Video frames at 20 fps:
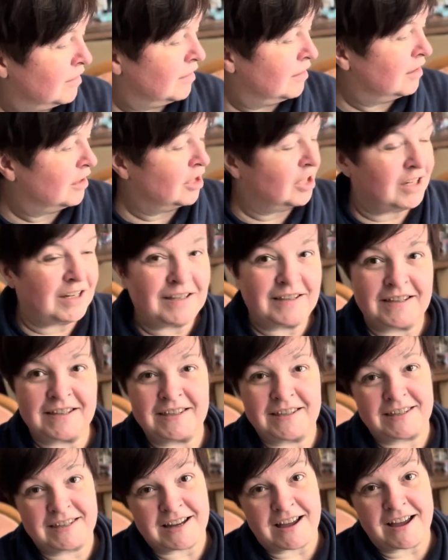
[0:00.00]
She's
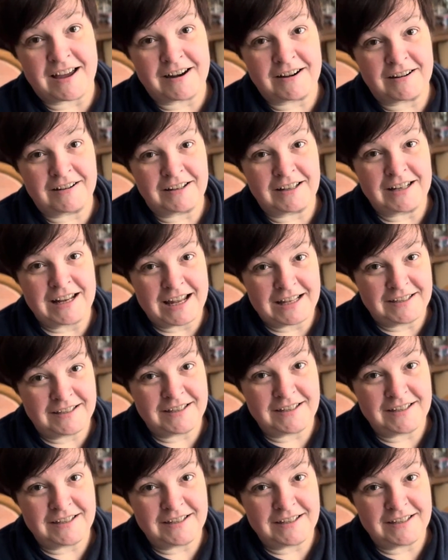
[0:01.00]
an Etsy